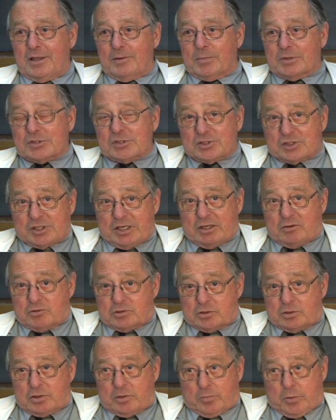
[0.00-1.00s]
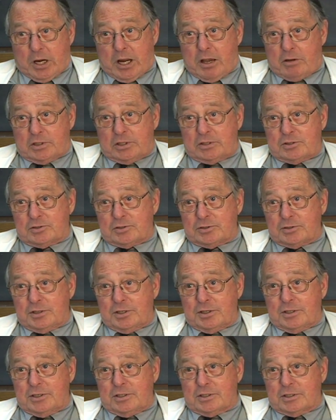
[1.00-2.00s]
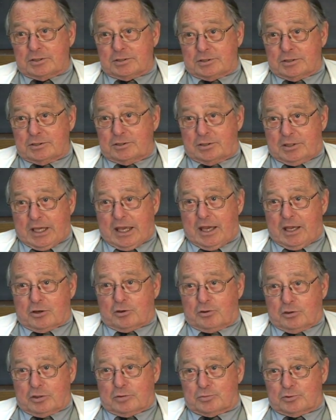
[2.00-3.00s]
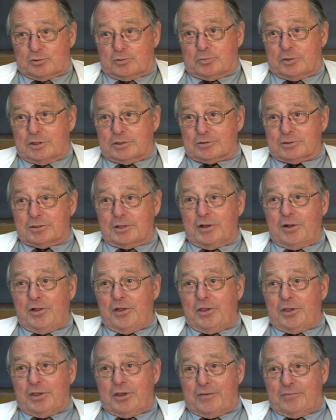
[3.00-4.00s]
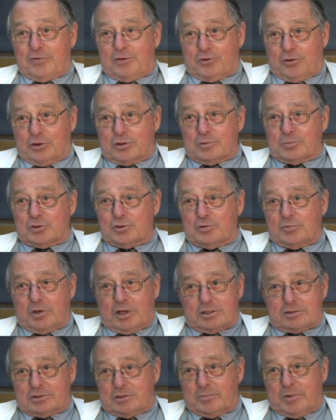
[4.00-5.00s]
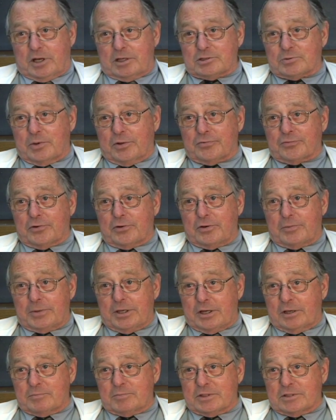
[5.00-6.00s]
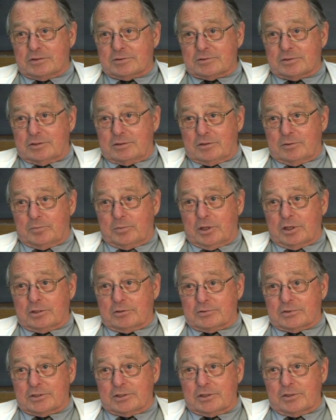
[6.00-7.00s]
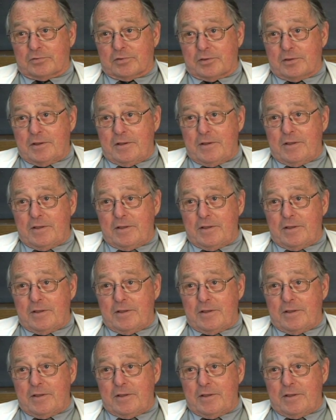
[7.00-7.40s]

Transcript: But the secret to the brownies is that you can't cook them too much. If you cook them too much, you might as well throw them out because then they'll break your teeth.